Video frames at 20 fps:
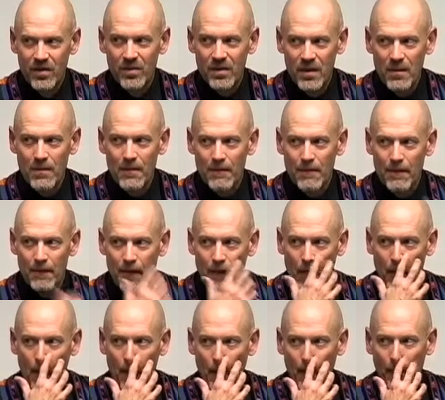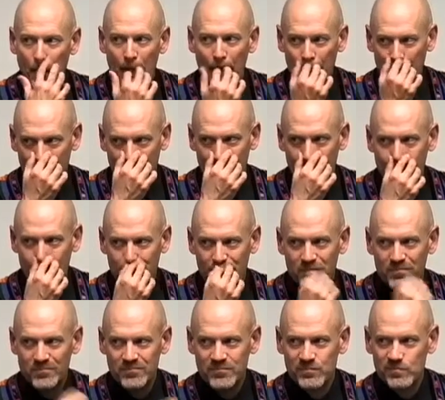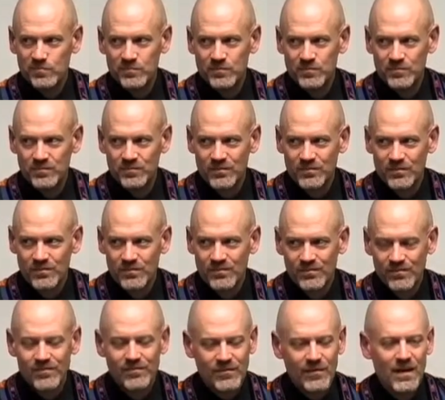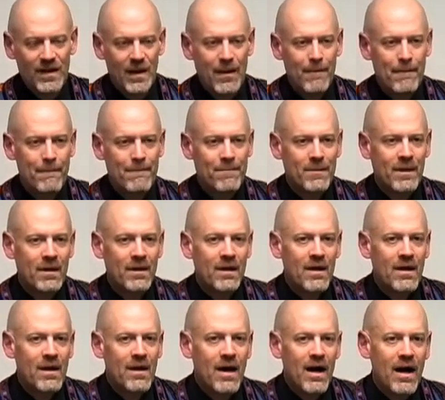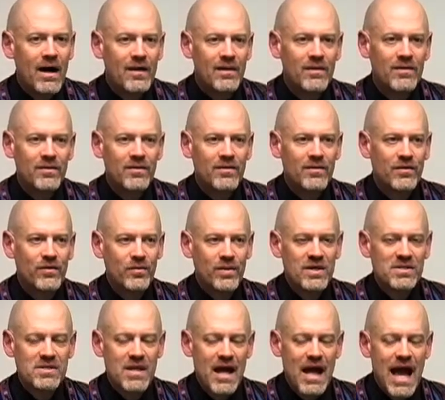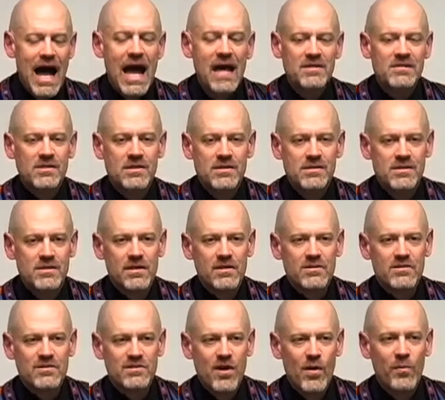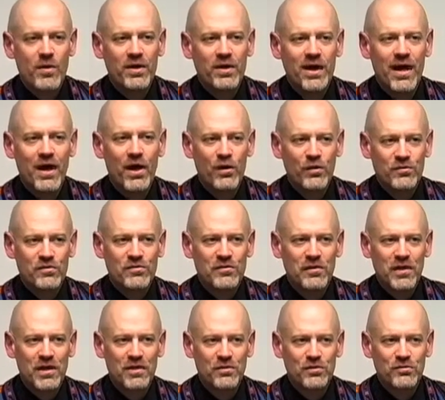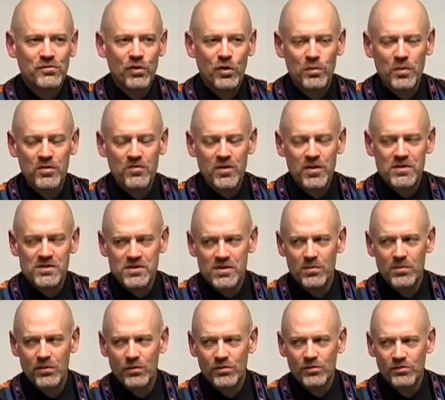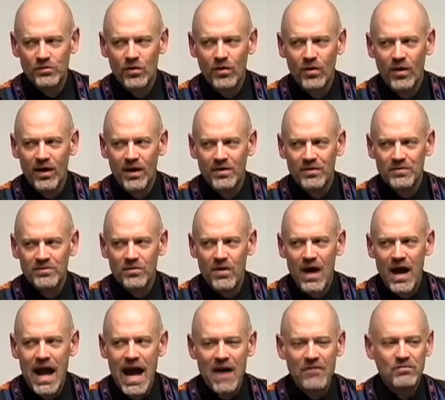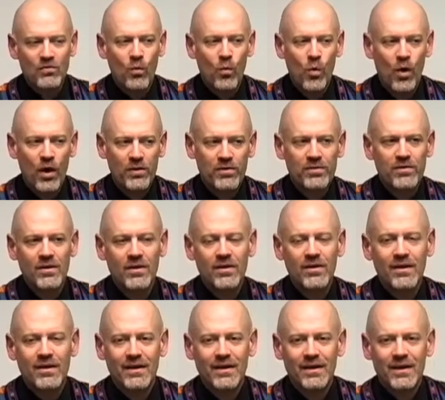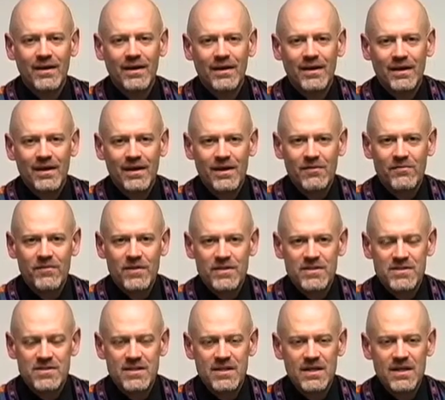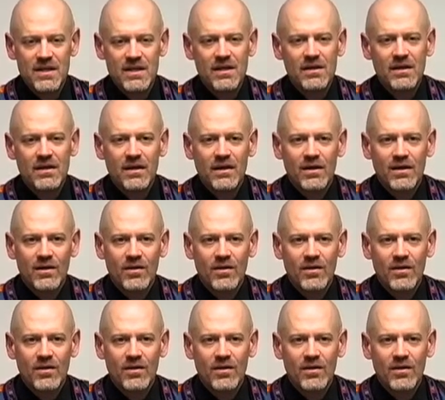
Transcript: It sounds very familiar with that kind of. Yeah. The reason I ask is that someone else later told me a very similar story. So I have to wonder if it's the